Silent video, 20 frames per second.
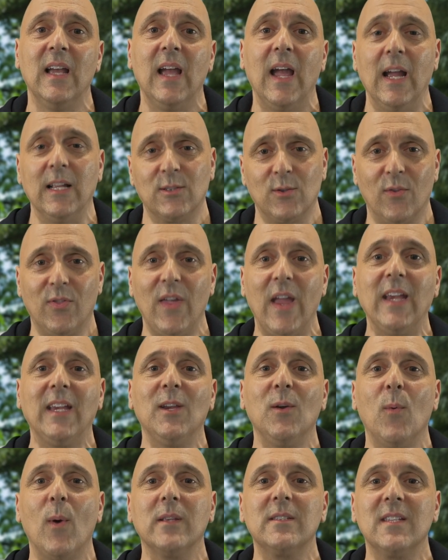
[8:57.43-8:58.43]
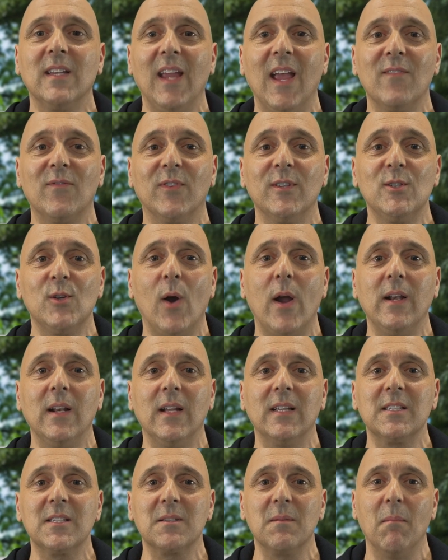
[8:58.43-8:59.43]
And so thank you once again for joining
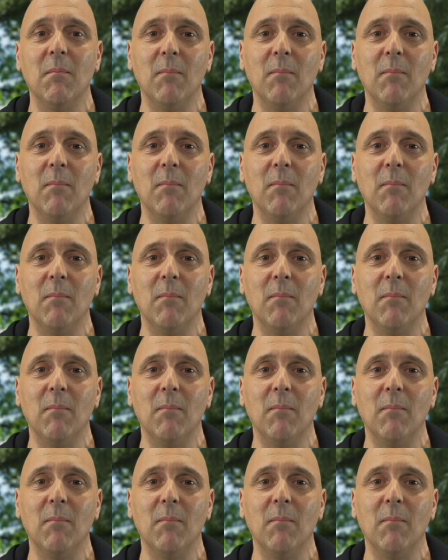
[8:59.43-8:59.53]
us.